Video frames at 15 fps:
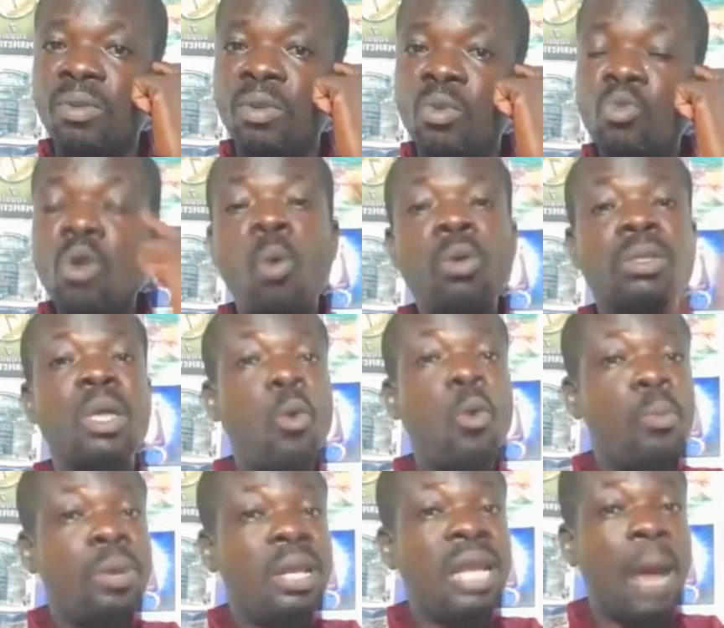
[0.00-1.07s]
No, we say, we'll
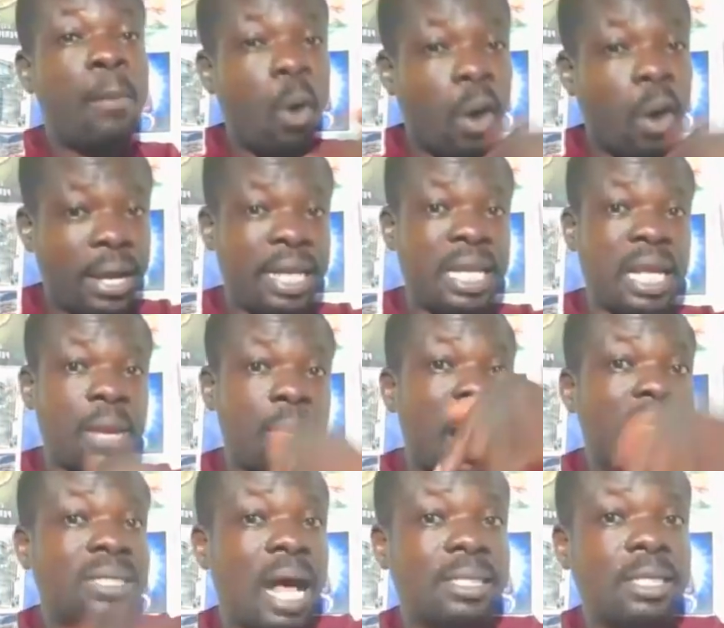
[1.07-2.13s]
be a boy, a dear
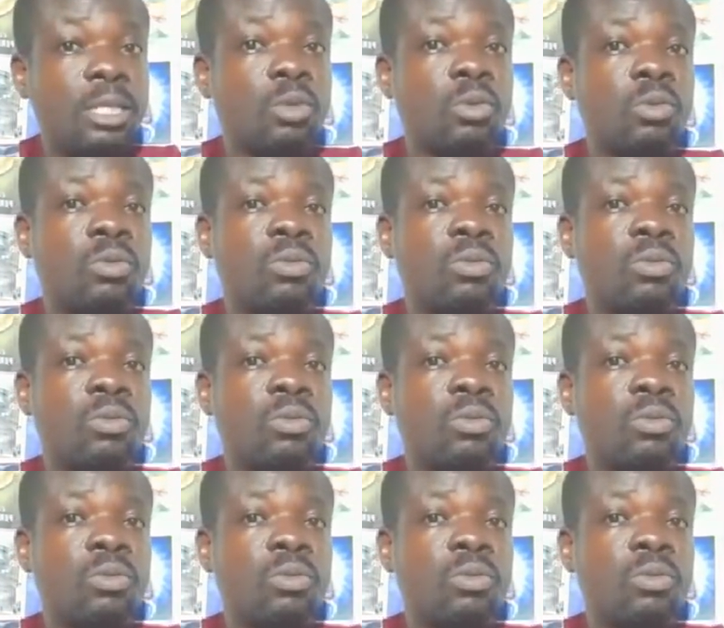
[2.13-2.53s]
bass, as he so.